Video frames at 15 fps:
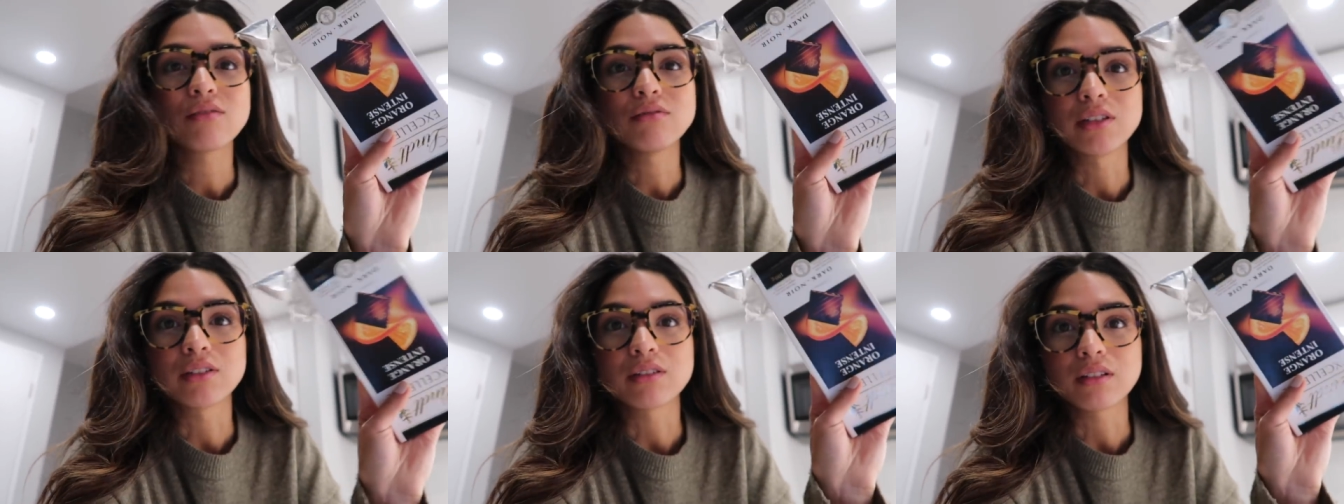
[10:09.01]

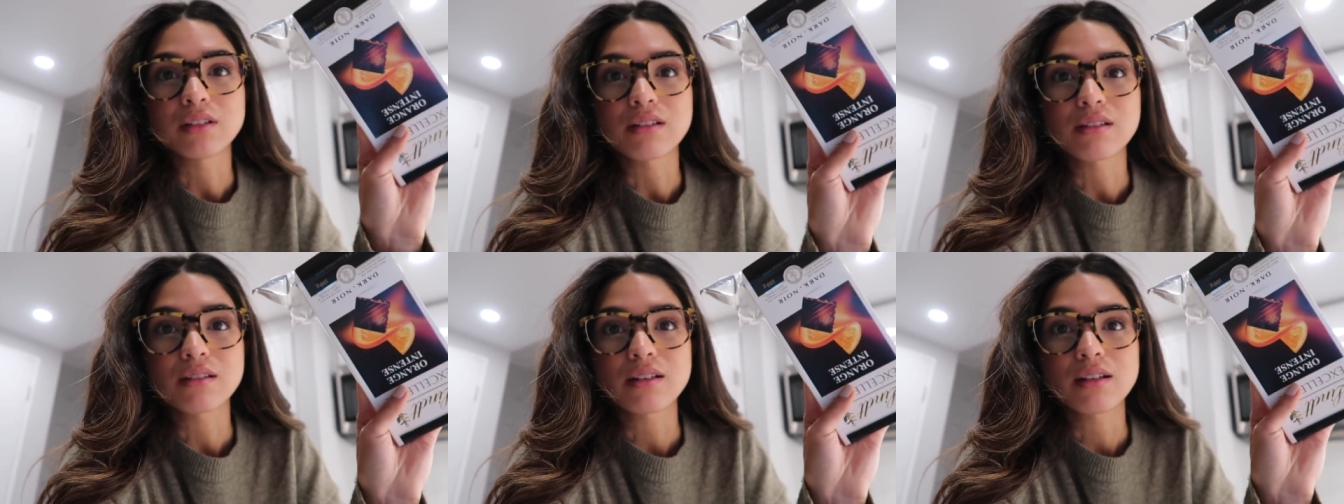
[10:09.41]
literally
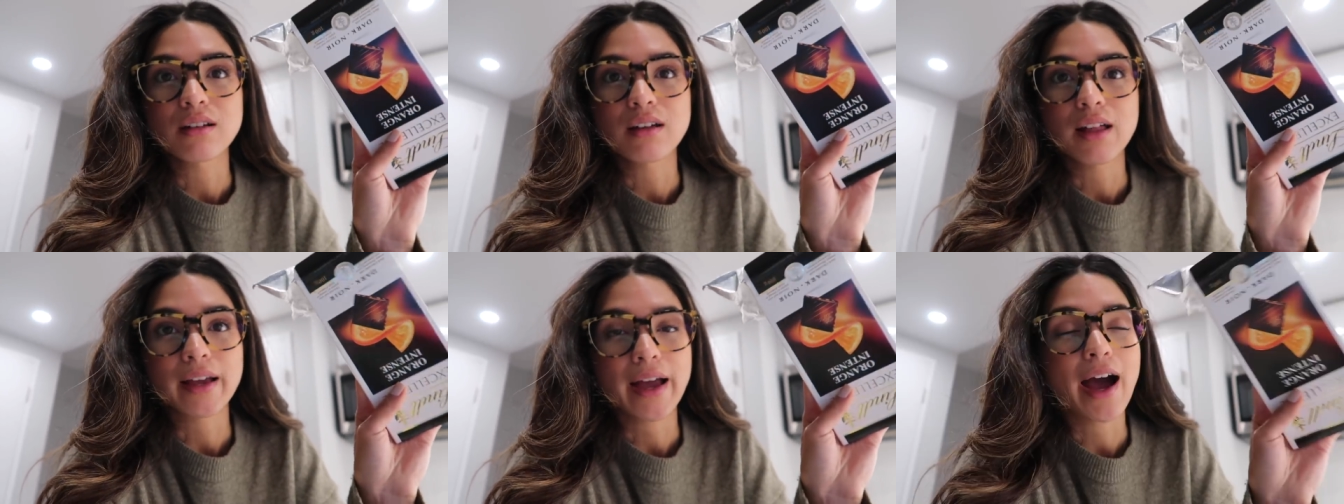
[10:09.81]
this,
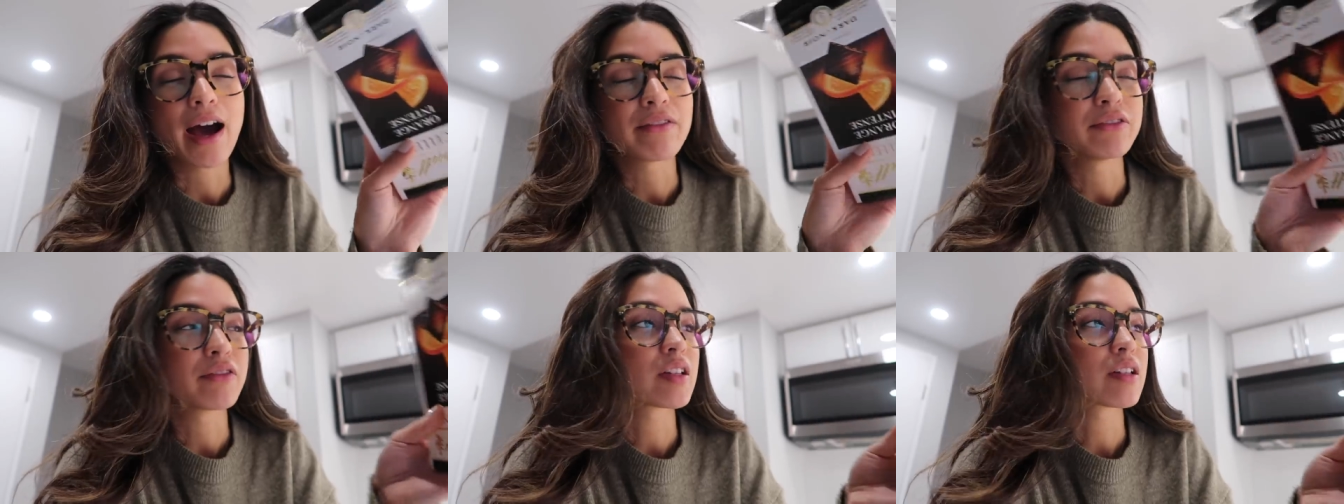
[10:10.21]
like
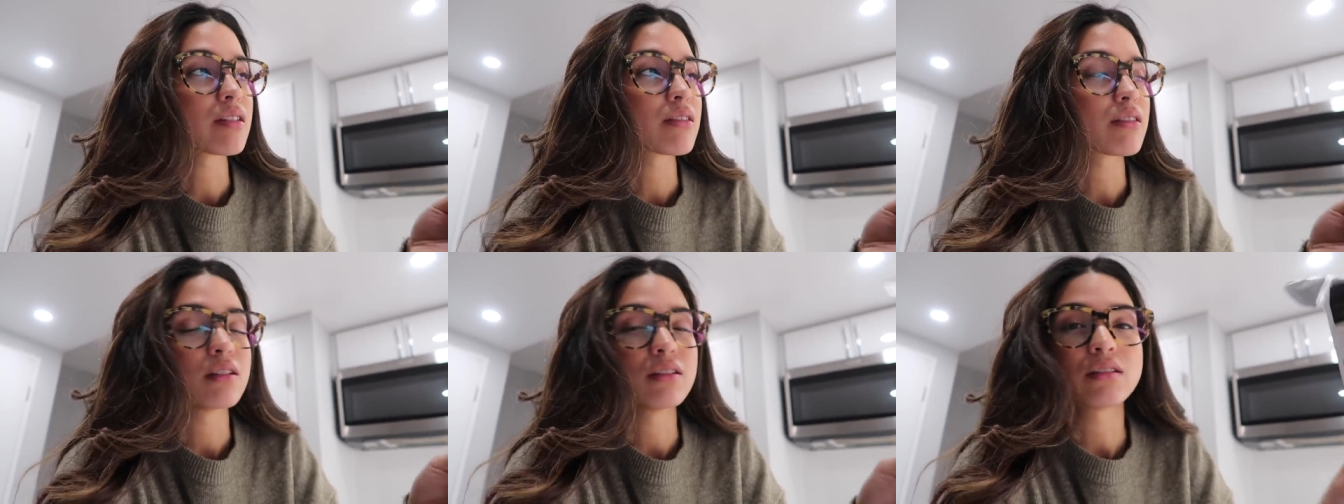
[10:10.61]
half of
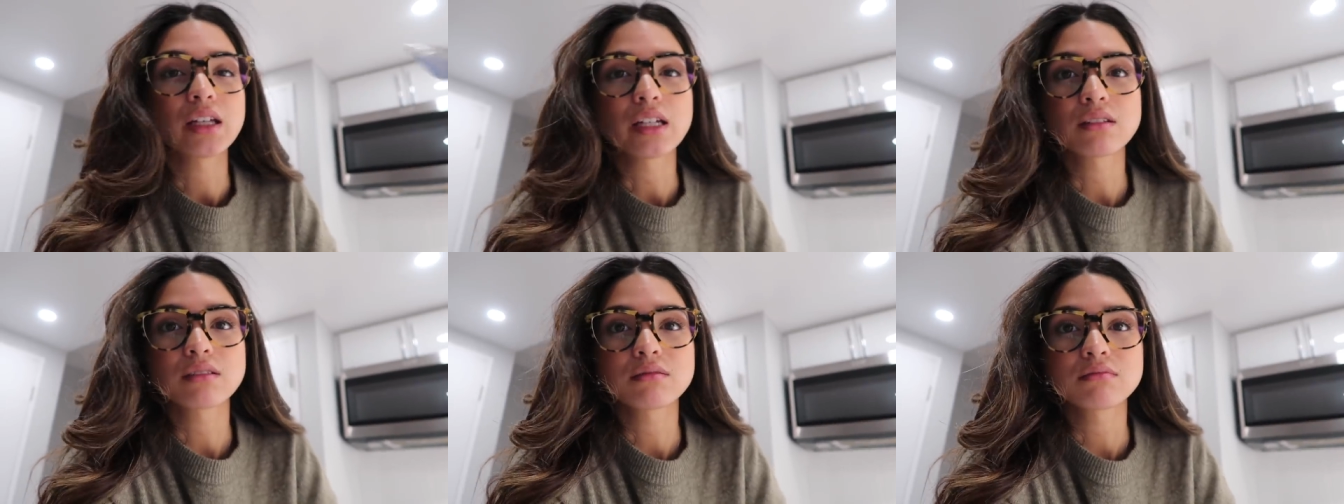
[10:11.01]
this in
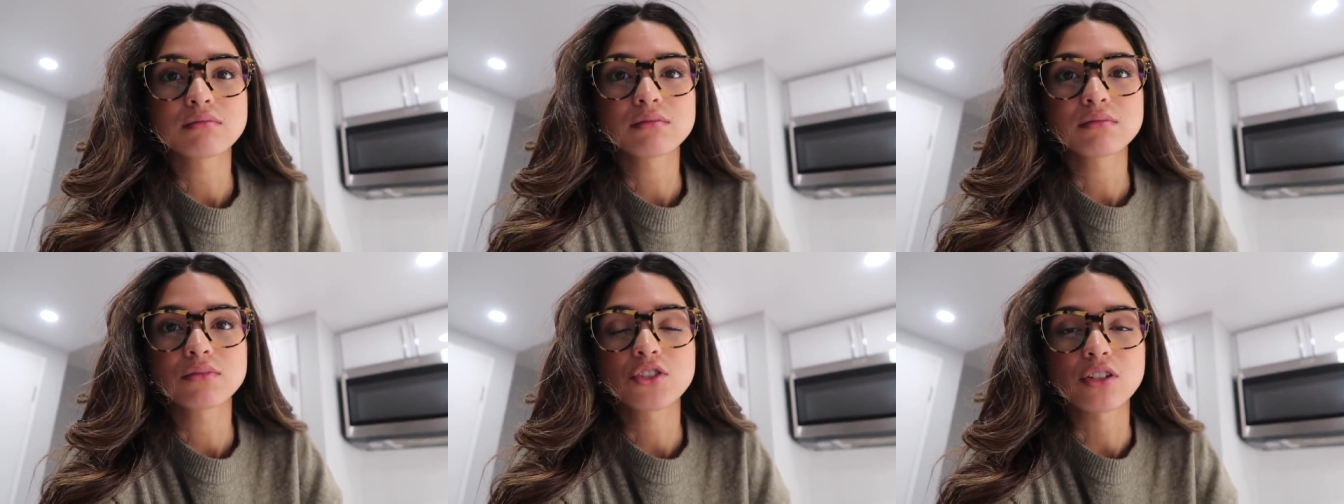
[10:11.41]
like
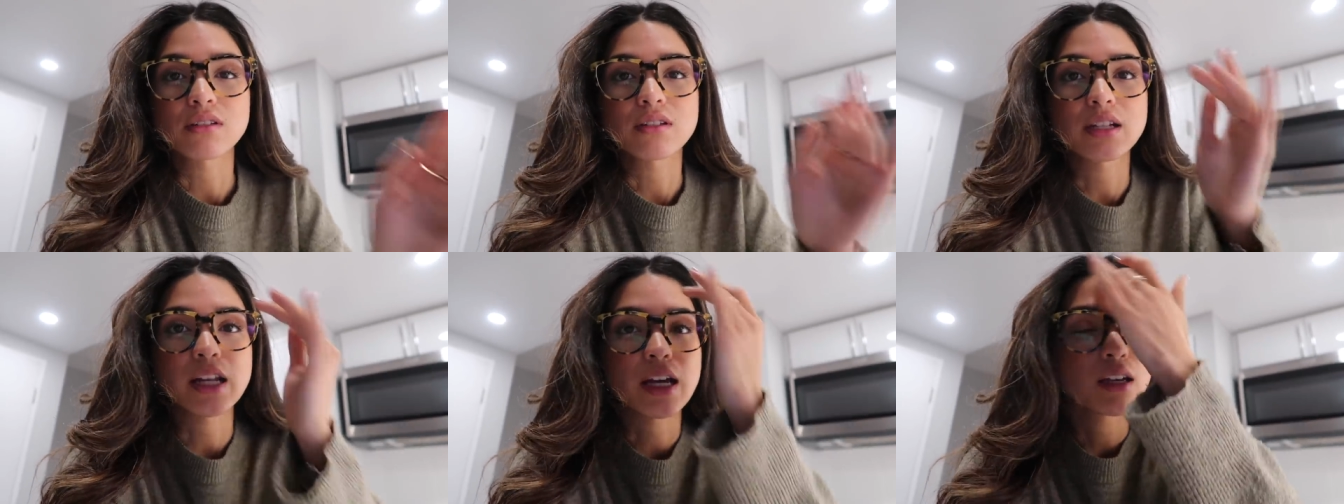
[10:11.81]

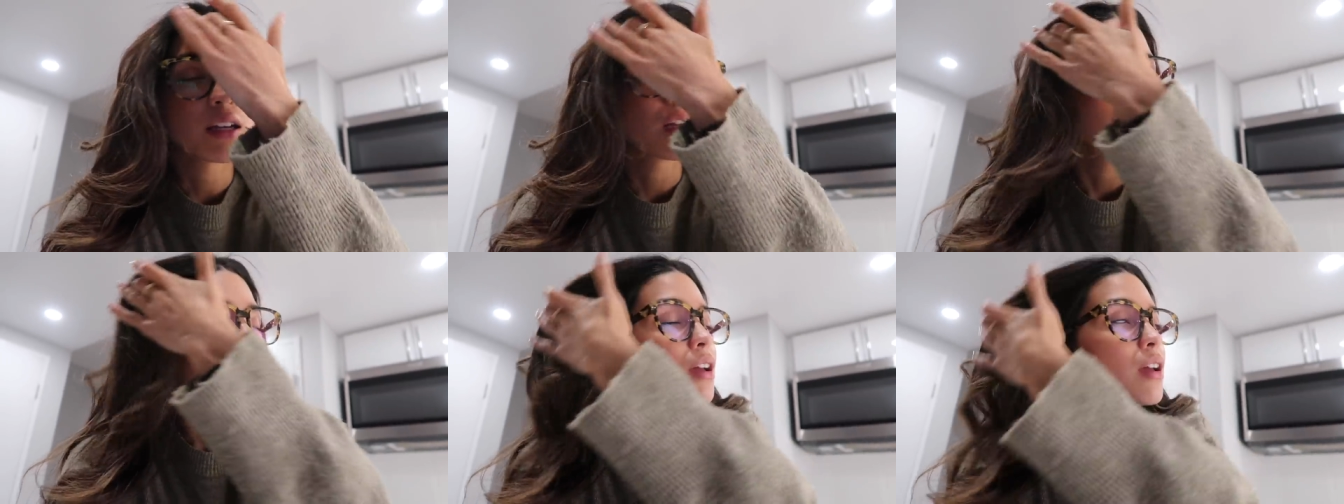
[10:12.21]
just today.
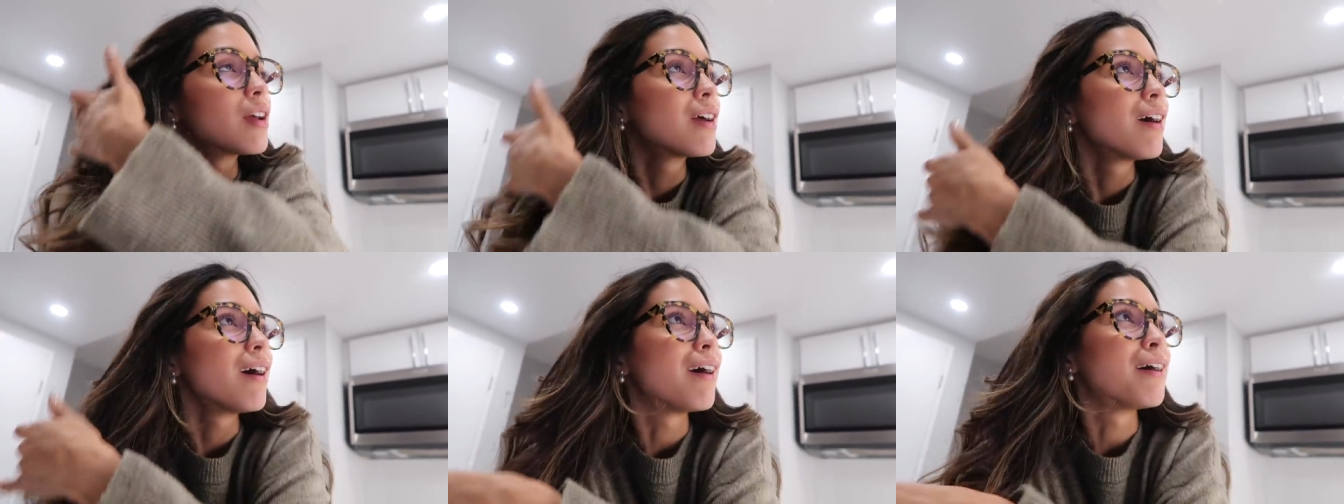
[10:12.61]

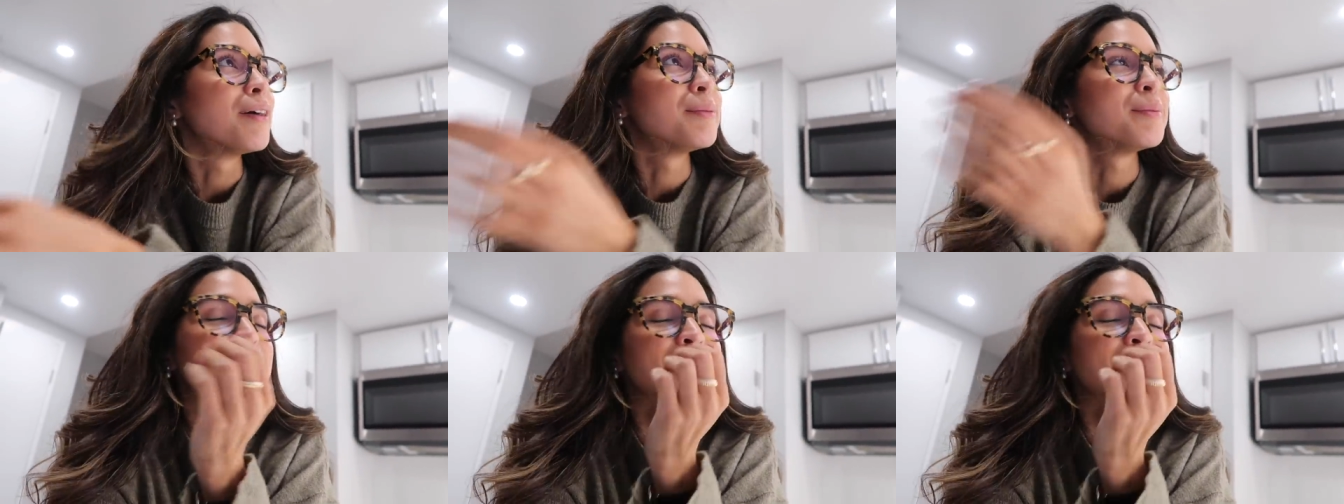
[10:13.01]
Um,